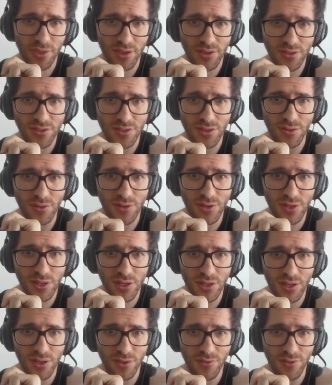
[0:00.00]
So
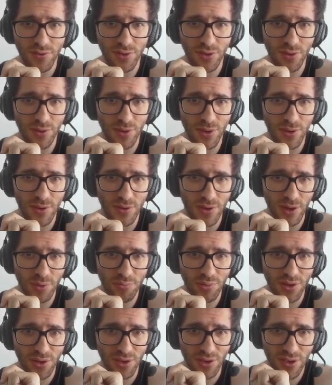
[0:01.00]
if you go here, a
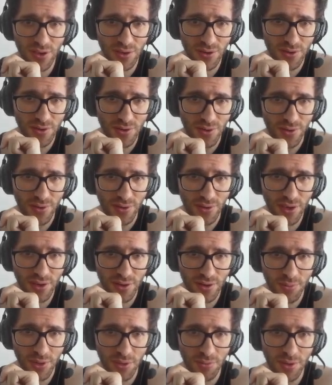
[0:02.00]
pawn here or
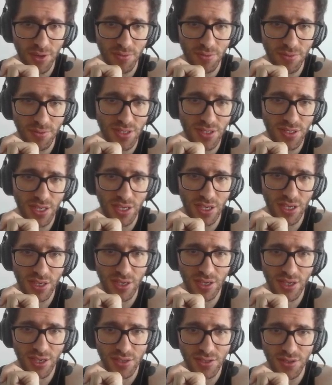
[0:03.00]
here might be able to take.
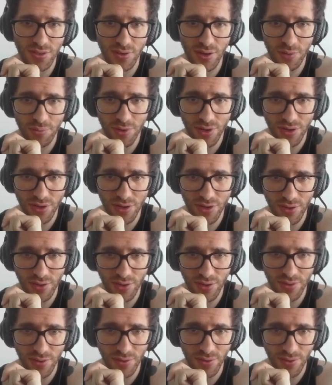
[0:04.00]
So a pawn
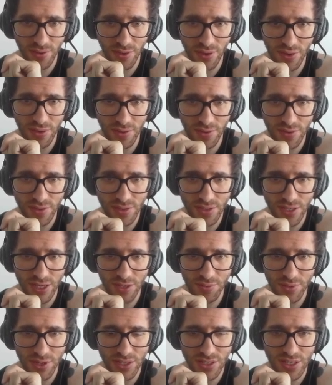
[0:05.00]
here or here,
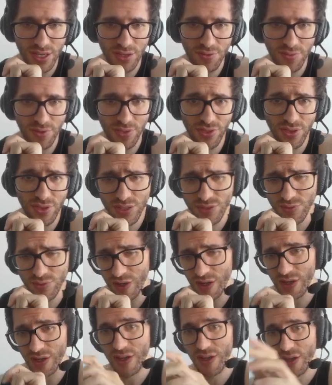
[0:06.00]
side by side with this
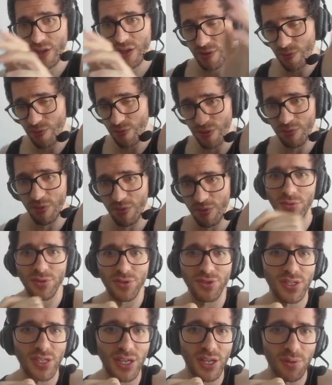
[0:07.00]
one, would be able
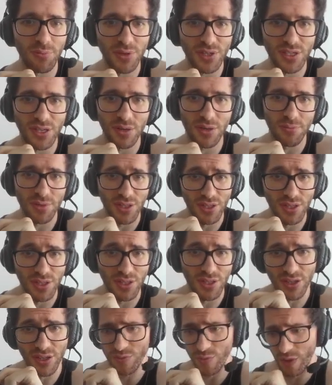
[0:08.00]
to take en passant, but
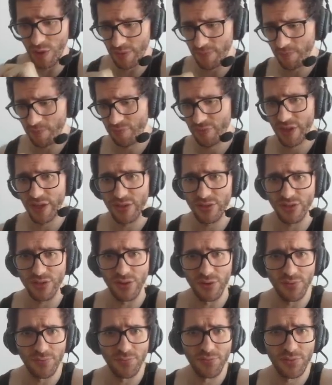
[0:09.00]
not this one.
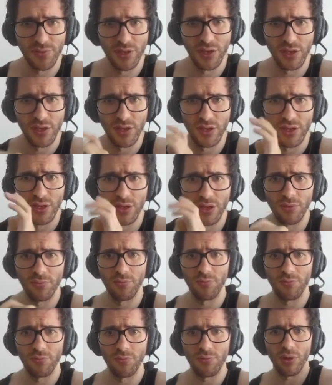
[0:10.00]
So
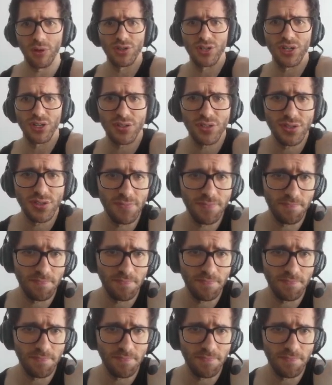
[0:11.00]
pawn pushes.